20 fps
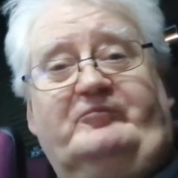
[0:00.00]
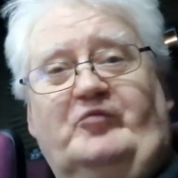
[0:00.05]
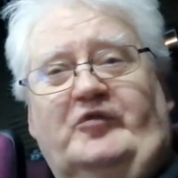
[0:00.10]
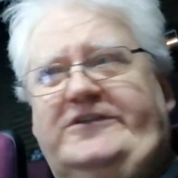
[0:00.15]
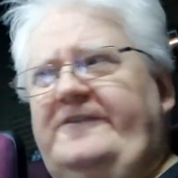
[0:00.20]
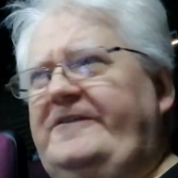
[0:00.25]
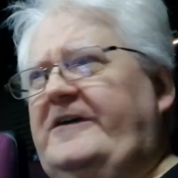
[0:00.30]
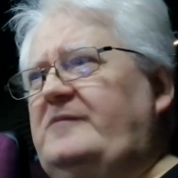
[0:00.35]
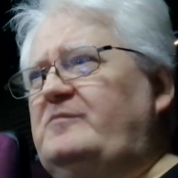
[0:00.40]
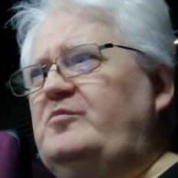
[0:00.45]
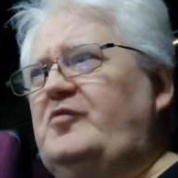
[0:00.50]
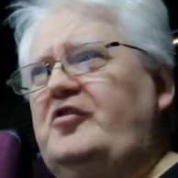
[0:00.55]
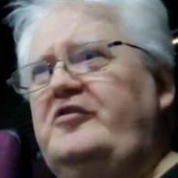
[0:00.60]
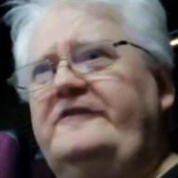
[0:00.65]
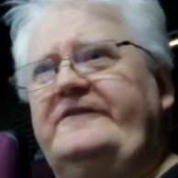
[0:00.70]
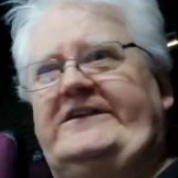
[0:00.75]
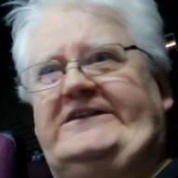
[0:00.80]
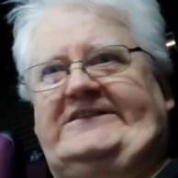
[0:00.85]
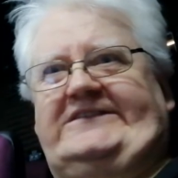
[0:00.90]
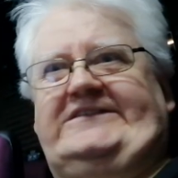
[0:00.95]
What do you think
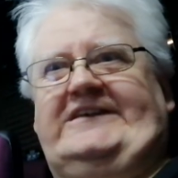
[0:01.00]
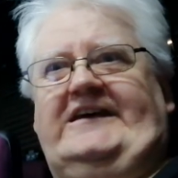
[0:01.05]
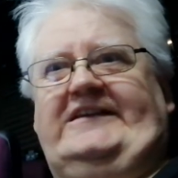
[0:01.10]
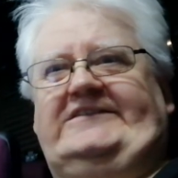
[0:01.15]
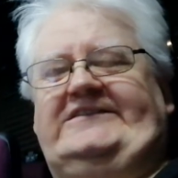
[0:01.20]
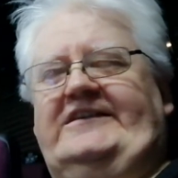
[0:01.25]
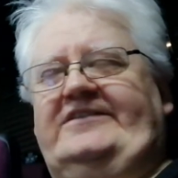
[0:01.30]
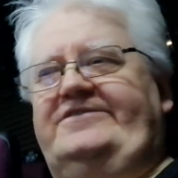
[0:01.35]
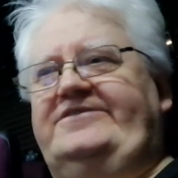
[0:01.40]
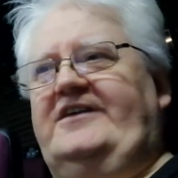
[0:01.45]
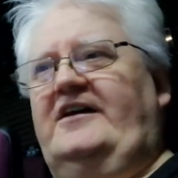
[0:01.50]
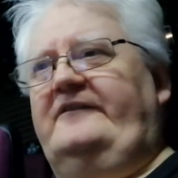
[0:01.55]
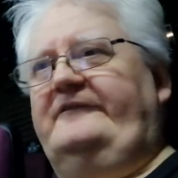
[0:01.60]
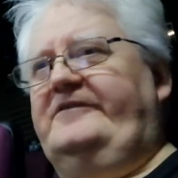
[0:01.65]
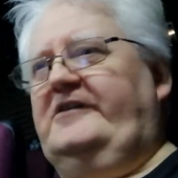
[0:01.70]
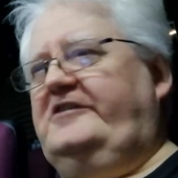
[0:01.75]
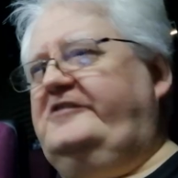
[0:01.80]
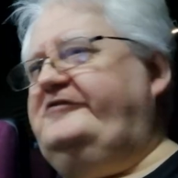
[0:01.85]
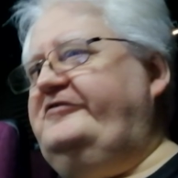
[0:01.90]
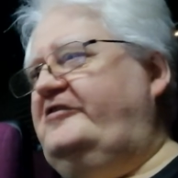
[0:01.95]
movie sets are done,
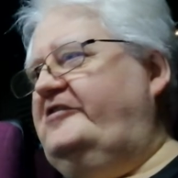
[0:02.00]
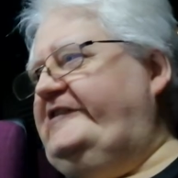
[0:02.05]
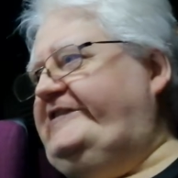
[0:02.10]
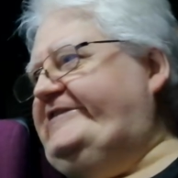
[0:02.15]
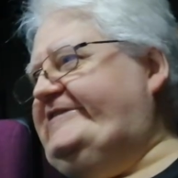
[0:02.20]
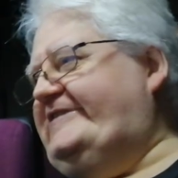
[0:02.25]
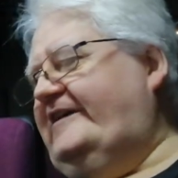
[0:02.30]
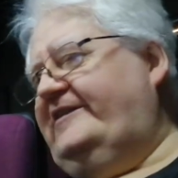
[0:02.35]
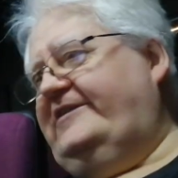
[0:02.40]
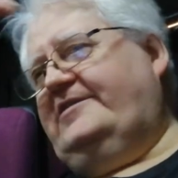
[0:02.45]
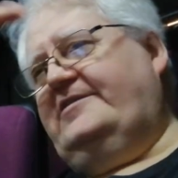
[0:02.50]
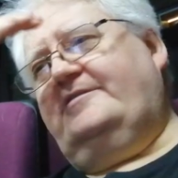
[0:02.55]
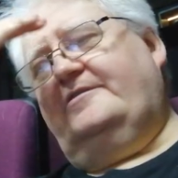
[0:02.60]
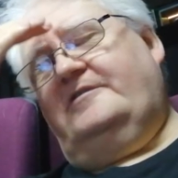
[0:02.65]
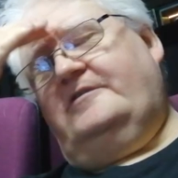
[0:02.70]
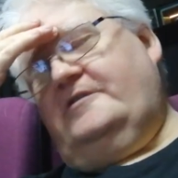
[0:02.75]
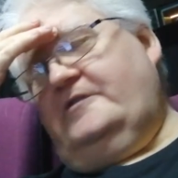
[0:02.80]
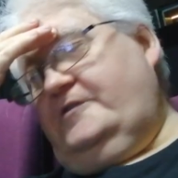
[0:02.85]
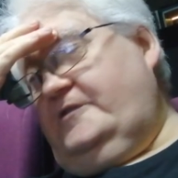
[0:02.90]
for Christ's sake?